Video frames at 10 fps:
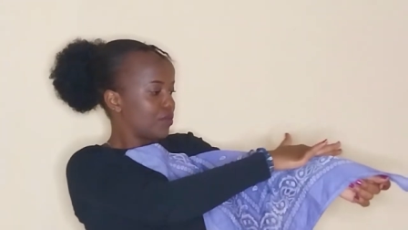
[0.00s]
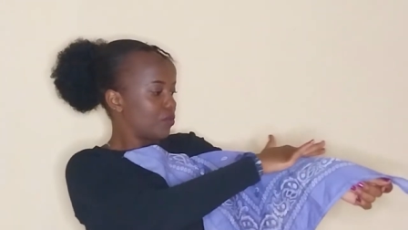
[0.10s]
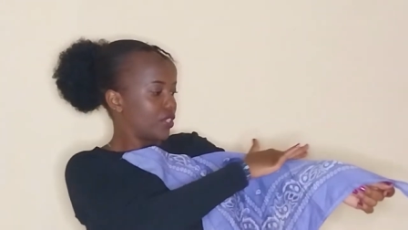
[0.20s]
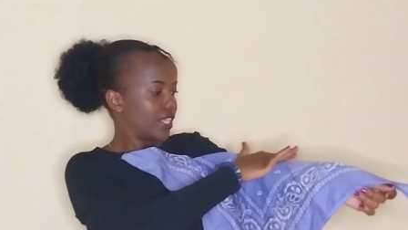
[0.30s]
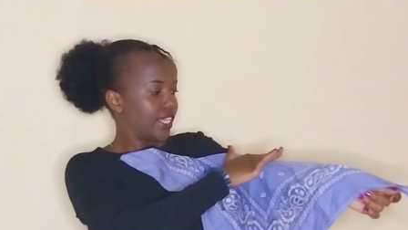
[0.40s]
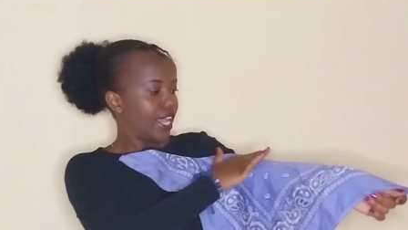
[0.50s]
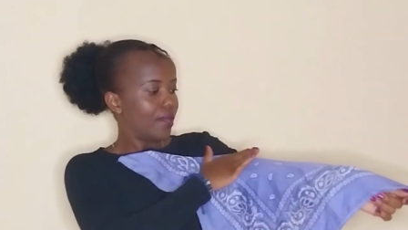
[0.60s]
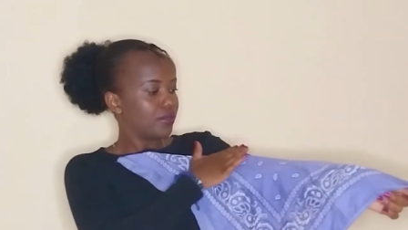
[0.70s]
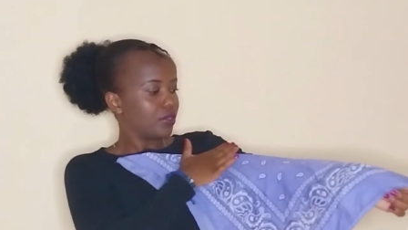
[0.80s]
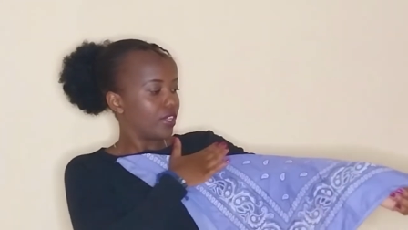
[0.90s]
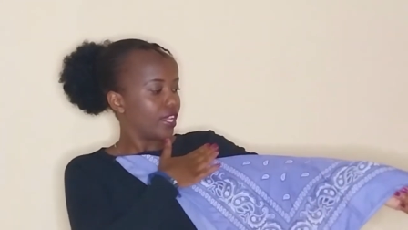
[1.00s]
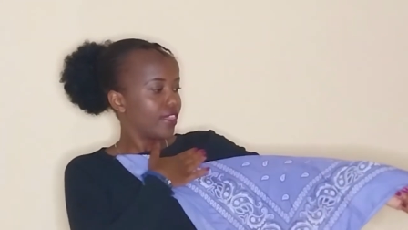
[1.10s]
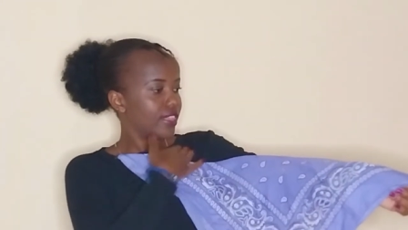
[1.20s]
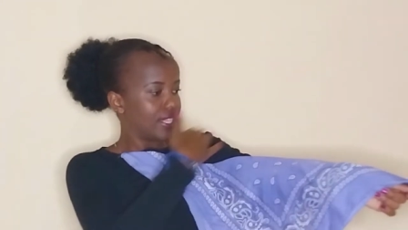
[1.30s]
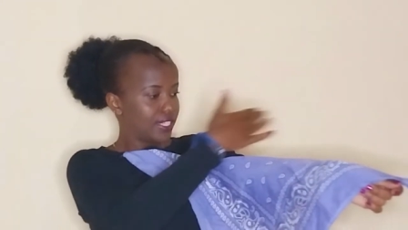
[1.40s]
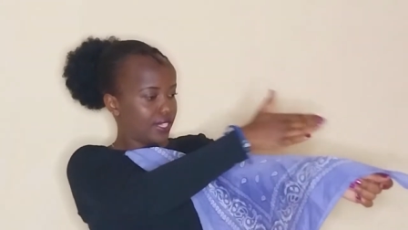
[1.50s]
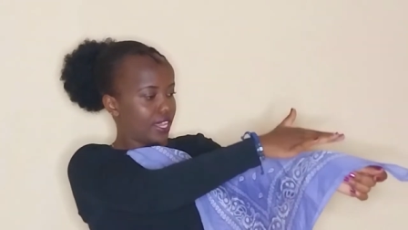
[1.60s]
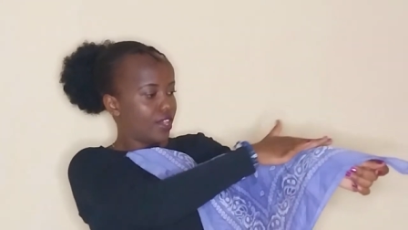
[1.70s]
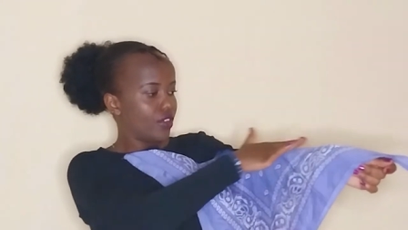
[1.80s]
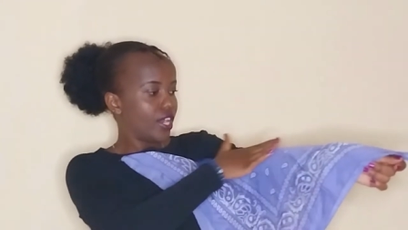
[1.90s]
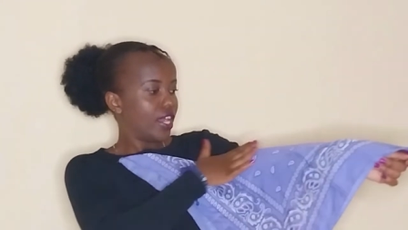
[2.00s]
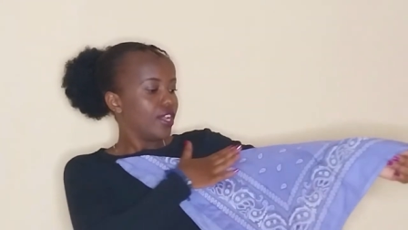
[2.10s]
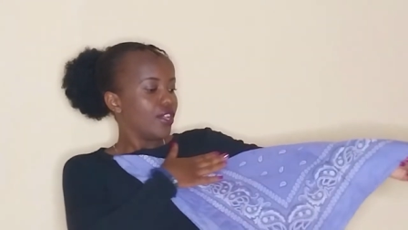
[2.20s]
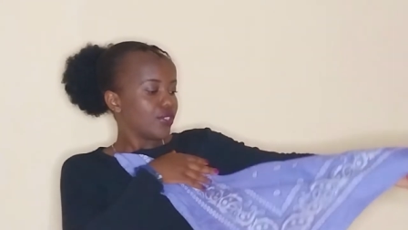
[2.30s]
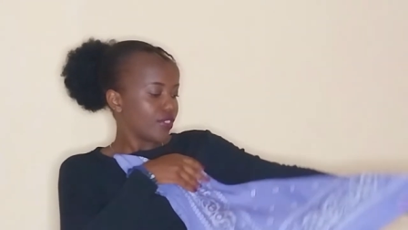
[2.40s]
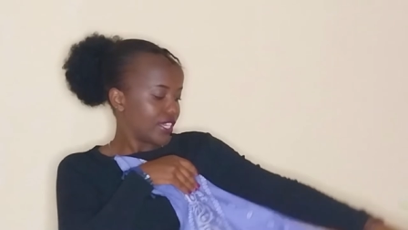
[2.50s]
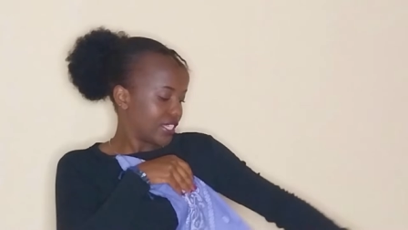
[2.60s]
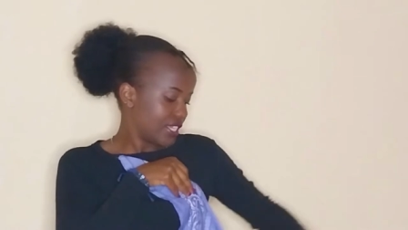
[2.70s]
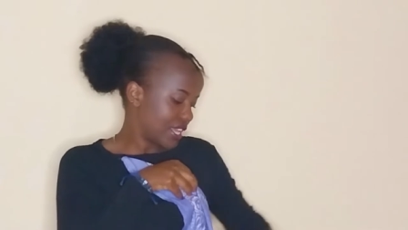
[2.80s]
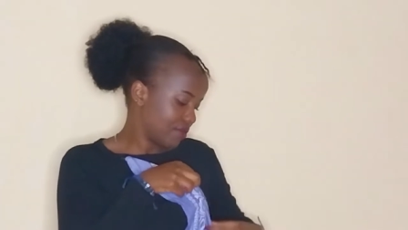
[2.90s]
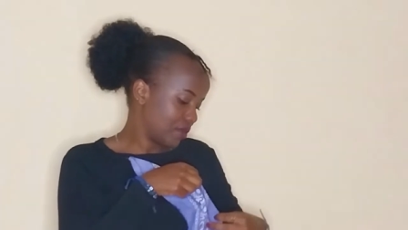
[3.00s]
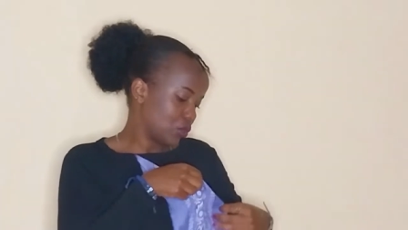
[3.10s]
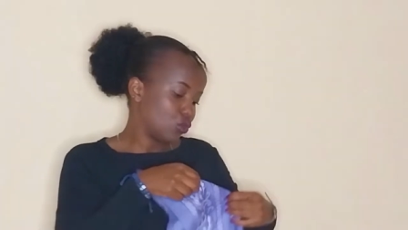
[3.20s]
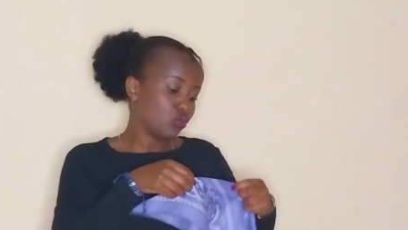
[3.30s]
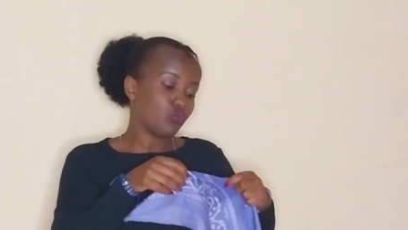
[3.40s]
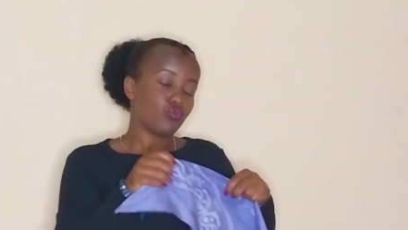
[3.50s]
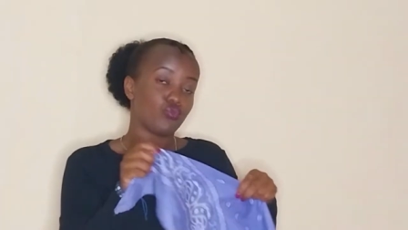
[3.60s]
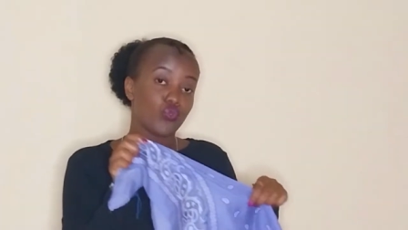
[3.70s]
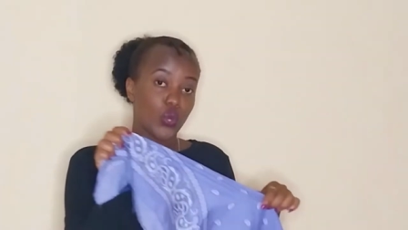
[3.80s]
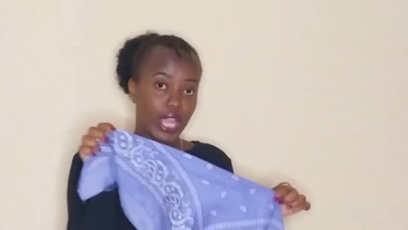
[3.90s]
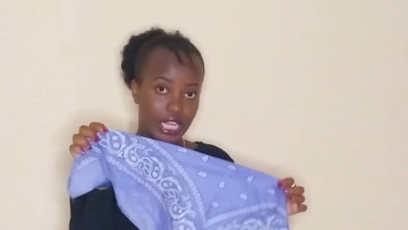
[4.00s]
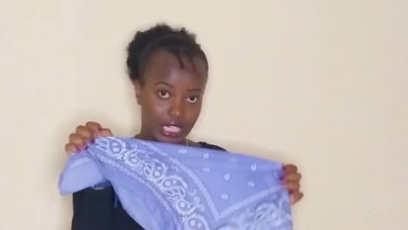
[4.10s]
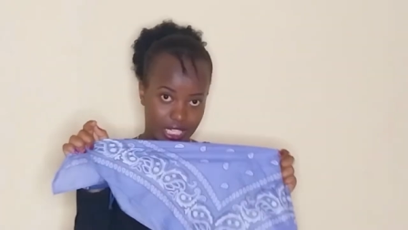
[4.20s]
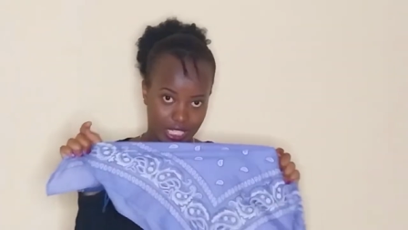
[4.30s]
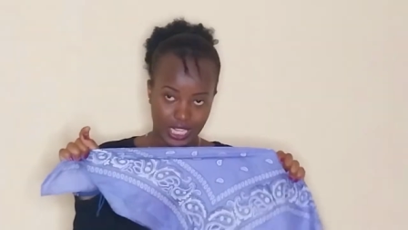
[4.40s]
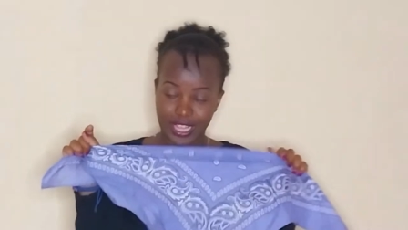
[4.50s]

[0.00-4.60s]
smoothly up to here this area so that it can be straight